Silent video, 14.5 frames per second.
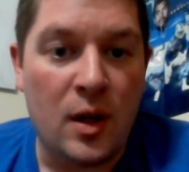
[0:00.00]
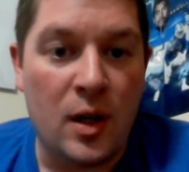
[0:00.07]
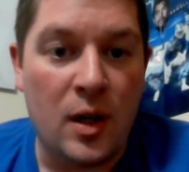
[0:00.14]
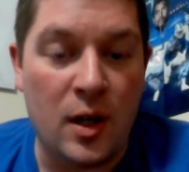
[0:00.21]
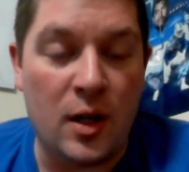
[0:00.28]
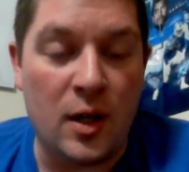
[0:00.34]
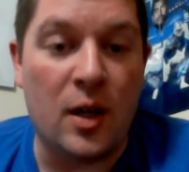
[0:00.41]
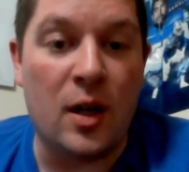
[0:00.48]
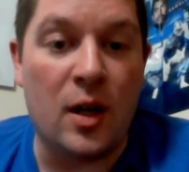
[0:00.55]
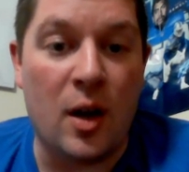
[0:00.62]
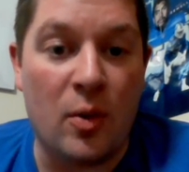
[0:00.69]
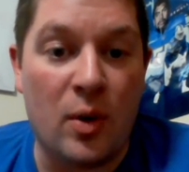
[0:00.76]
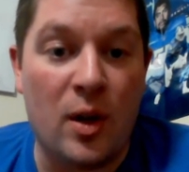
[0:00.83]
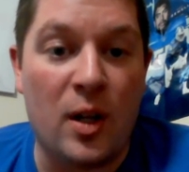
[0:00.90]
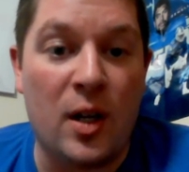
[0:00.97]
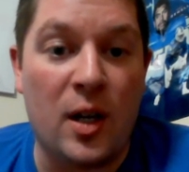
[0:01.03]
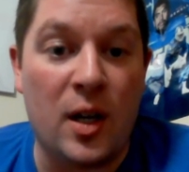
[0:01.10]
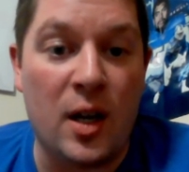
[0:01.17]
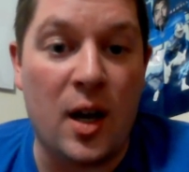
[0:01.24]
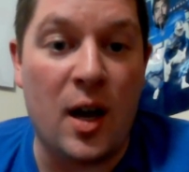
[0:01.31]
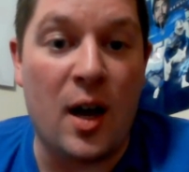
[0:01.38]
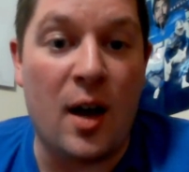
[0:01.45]
he can really
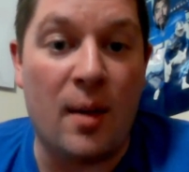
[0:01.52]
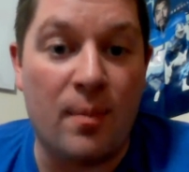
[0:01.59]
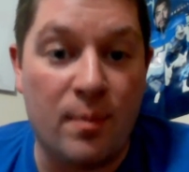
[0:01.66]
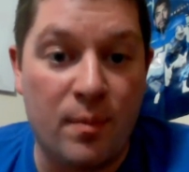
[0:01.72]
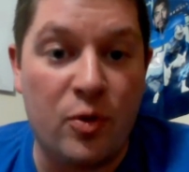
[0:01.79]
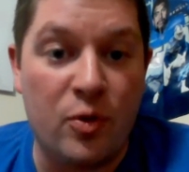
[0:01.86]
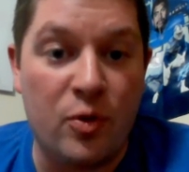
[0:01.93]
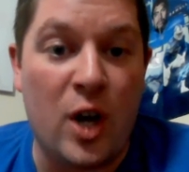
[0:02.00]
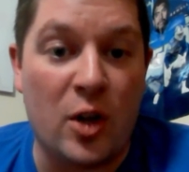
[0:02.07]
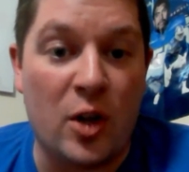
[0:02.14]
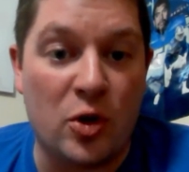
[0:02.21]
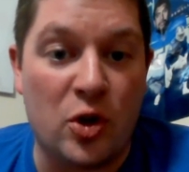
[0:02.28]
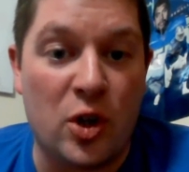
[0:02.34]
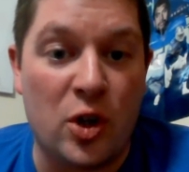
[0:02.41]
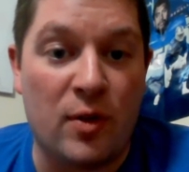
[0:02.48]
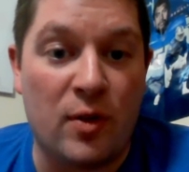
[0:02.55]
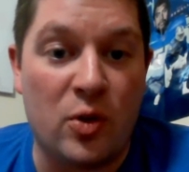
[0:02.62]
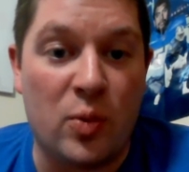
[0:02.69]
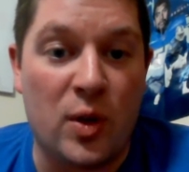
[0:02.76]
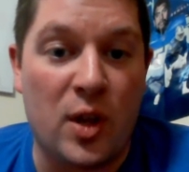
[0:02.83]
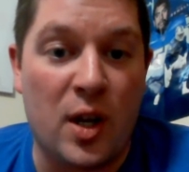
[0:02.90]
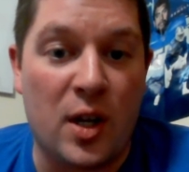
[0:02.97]
challenge receivers
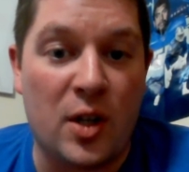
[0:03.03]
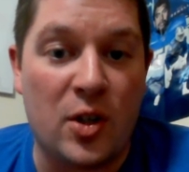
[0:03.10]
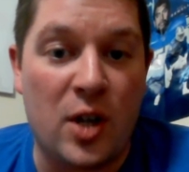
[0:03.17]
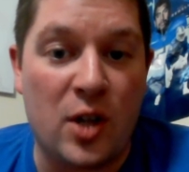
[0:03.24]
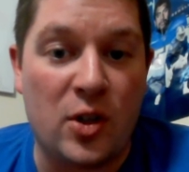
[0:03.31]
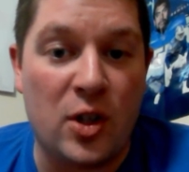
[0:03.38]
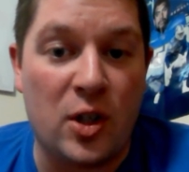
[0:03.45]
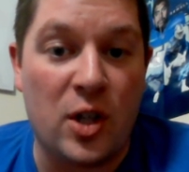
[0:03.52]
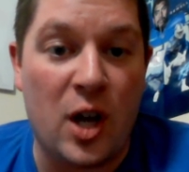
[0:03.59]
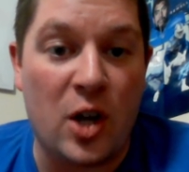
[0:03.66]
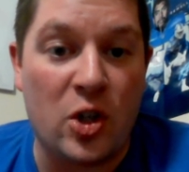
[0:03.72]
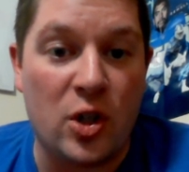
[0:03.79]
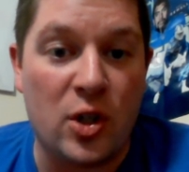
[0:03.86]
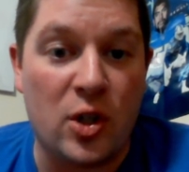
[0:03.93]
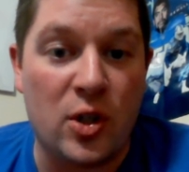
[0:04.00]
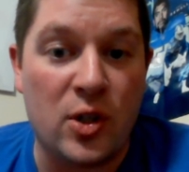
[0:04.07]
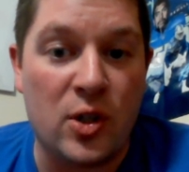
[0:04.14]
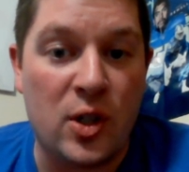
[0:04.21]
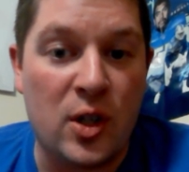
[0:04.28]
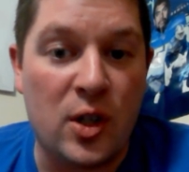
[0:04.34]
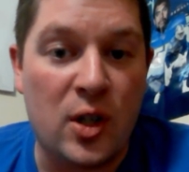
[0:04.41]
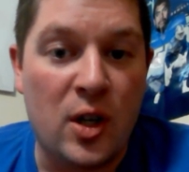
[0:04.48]
with contested
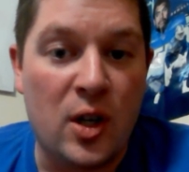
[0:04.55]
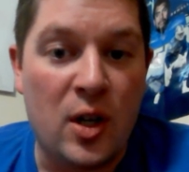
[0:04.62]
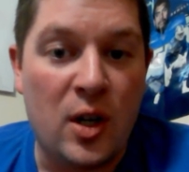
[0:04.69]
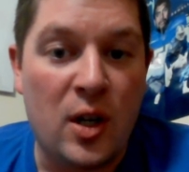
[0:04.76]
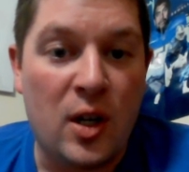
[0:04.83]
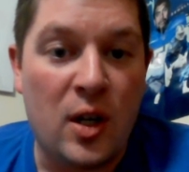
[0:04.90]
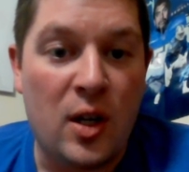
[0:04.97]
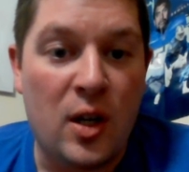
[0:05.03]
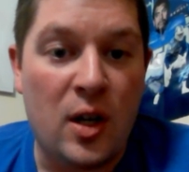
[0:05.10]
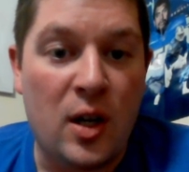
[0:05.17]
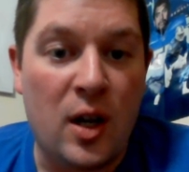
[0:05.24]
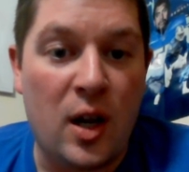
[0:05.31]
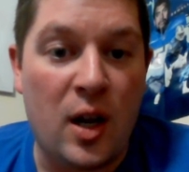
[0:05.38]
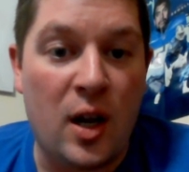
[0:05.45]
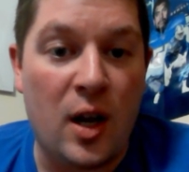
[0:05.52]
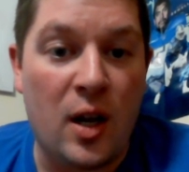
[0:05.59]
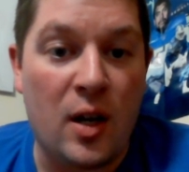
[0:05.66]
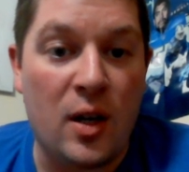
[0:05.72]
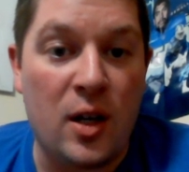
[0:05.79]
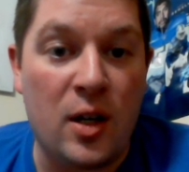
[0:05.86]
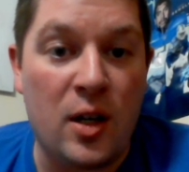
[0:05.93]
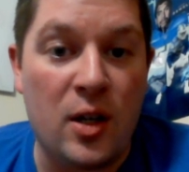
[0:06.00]
catches. And
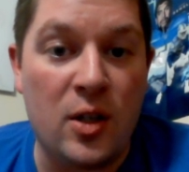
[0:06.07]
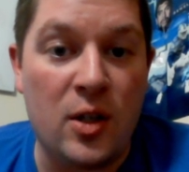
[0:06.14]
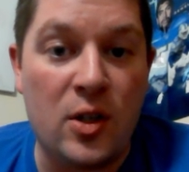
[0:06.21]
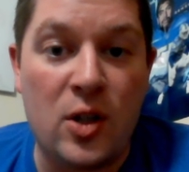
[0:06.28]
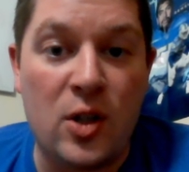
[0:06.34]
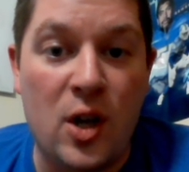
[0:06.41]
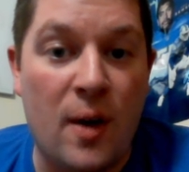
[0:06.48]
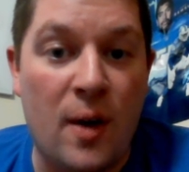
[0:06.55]
he's